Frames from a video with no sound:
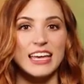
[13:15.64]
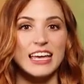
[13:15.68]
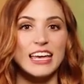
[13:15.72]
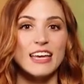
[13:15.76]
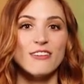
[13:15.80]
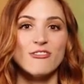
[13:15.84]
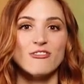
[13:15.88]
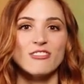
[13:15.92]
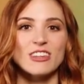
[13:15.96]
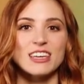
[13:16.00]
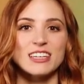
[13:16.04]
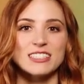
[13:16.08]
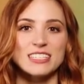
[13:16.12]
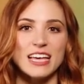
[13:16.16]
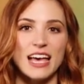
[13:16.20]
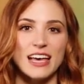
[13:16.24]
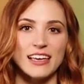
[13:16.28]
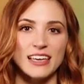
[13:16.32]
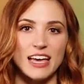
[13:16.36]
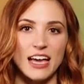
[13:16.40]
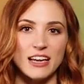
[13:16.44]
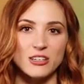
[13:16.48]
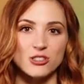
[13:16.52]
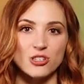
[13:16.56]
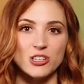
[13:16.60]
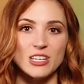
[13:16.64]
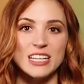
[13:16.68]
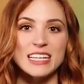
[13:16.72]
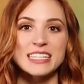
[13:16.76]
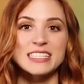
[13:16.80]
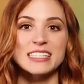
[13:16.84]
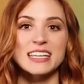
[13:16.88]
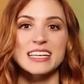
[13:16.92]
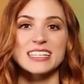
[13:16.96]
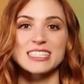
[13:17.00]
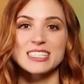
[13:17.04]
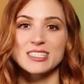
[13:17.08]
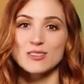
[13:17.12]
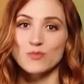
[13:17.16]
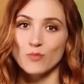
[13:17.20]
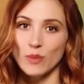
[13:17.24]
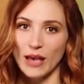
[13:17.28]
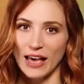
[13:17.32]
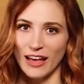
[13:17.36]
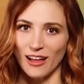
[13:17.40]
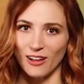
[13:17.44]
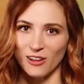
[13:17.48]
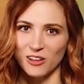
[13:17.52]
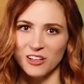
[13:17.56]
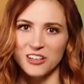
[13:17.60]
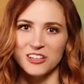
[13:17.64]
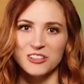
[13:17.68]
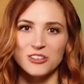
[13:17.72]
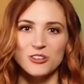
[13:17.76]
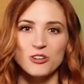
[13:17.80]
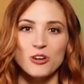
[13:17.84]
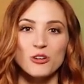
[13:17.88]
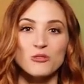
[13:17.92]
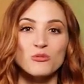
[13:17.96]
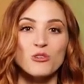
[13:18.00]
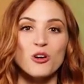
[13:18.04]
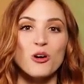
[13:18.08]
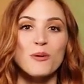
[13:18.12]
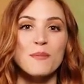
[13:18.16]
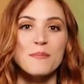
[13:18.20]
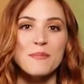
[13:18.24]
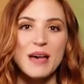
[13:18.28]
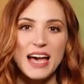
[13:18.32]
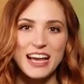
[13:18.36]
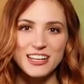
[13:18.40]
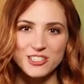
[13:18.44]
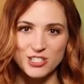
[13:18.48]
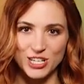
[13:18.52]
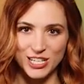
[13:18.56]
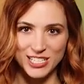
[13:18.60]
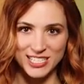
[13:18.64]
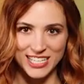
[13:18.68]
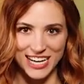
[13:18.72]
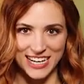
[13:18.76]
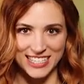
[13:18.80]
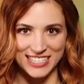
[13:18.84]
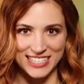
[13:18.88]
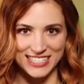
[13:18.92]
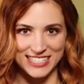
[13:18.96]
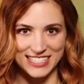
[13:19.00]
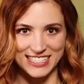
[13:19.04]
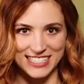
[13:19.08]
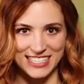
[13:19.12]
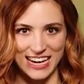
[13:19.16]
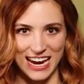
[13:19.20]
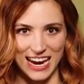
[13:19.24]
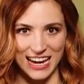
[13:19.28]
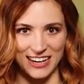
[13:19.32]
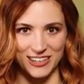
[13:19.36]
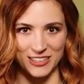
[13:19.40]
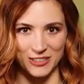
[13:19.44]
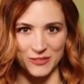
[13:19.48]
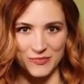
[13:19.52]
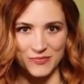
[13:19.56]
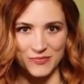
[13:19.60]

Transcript: If the attack action is a spell, you'll roll magic dice instead.